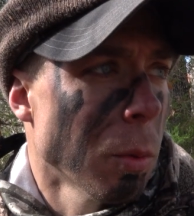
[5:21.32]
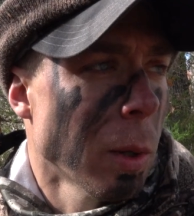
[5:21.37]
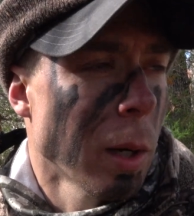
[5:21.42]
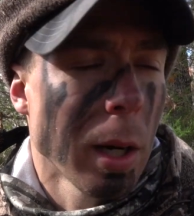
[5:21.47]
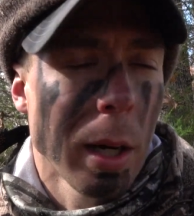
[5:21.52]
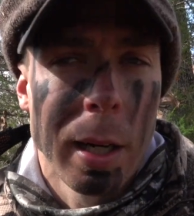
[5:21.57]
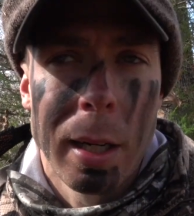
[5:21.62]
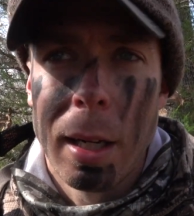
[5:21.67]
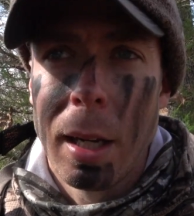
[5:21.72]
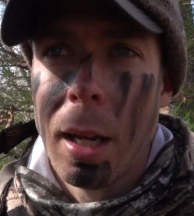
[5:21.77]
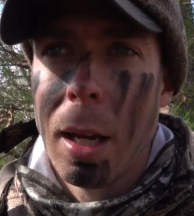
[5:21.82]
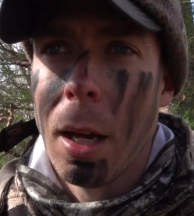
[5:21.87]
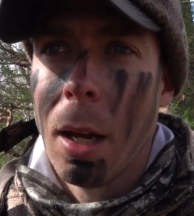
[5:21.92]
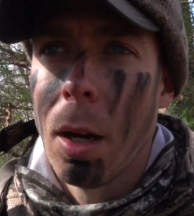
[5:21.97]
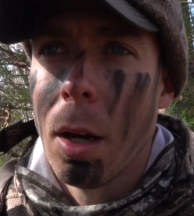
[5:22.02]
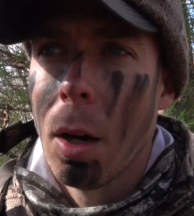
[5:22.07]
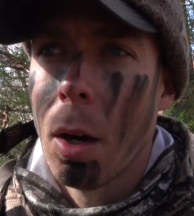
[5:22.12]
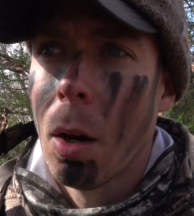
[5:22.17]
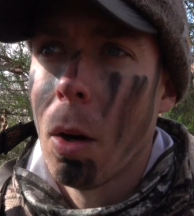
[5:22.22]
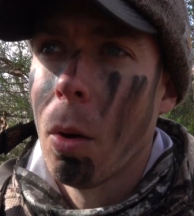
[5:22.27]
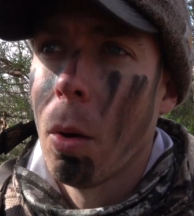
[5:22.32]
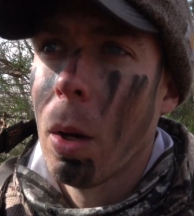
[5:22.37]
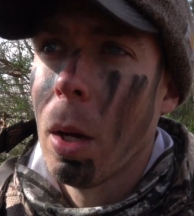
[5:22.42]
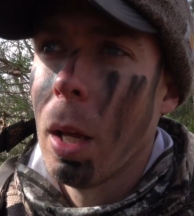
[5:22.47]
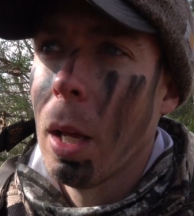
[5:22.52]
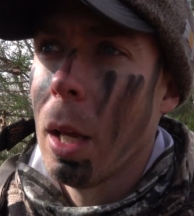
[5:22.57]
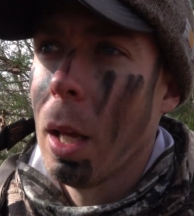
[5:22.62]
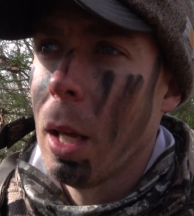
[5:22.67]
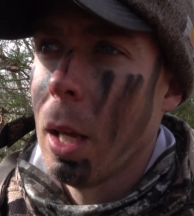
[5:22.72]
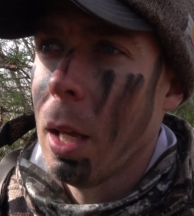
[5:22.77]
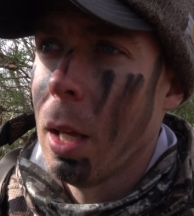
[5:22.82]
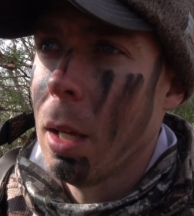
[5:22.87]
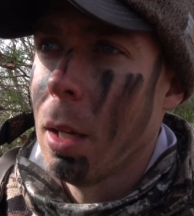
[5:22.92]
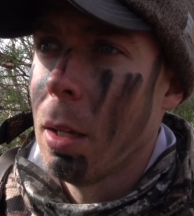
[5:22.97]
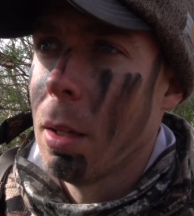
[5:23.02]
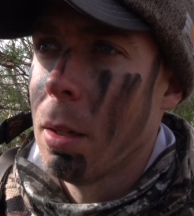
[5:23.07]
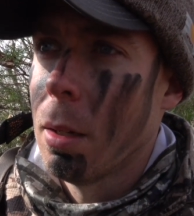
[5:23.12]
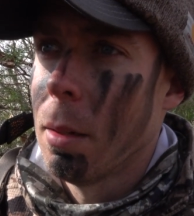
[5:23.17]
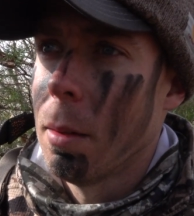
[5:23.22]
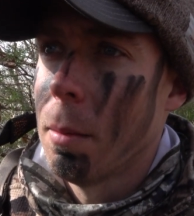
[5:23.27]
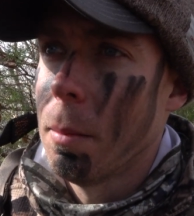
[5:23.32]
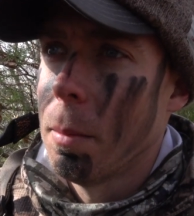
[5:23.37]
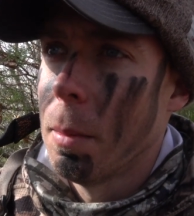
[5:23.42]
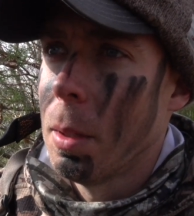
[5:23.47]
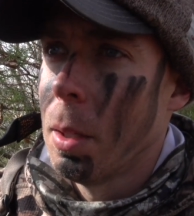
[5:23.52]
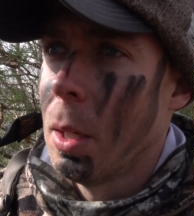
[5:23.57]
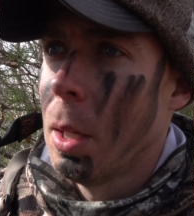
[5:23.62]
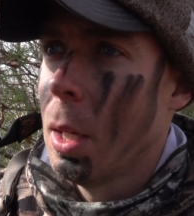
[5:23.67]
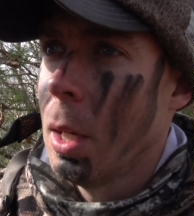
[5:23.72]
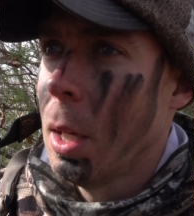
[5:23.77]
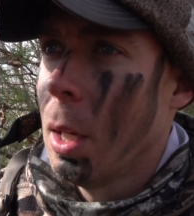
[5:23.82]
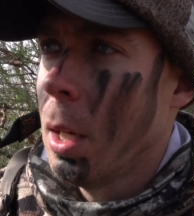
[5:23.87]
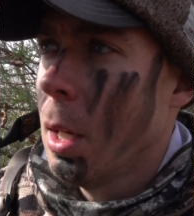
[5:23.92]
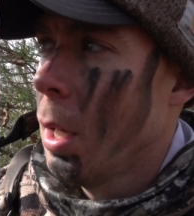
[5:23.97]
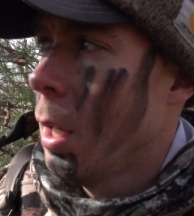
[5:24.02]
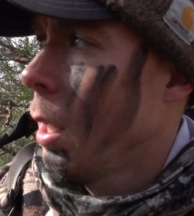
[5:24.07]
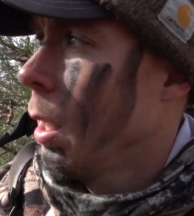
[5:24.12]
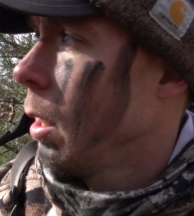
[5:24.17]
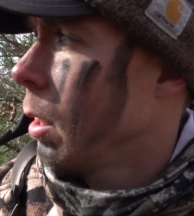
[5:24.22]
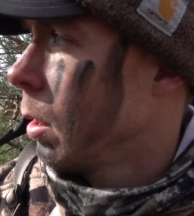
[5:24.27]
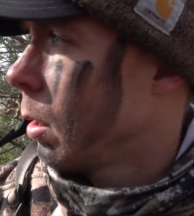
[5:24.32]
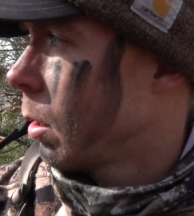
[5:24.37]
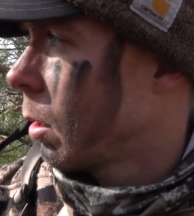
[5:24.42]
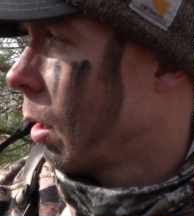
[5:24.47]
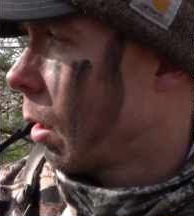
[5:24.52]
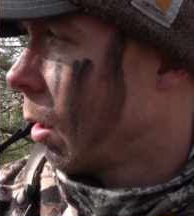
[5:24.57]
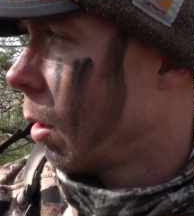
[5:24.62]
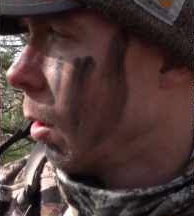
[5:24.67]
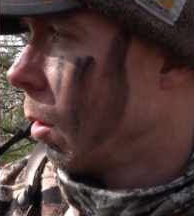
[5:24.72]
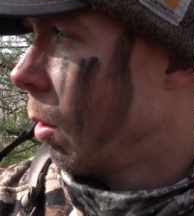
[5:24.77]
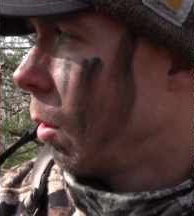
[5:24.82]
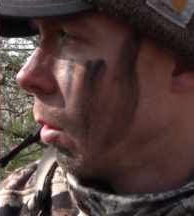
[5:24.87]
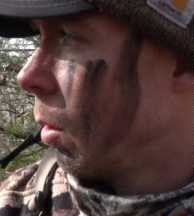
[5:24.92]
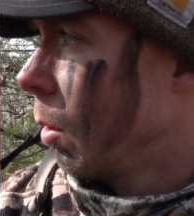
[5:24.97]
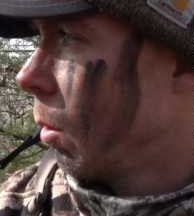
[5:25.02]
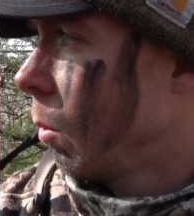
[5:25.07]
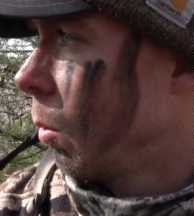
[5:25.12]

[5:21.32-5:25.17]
where I'd go. Um, so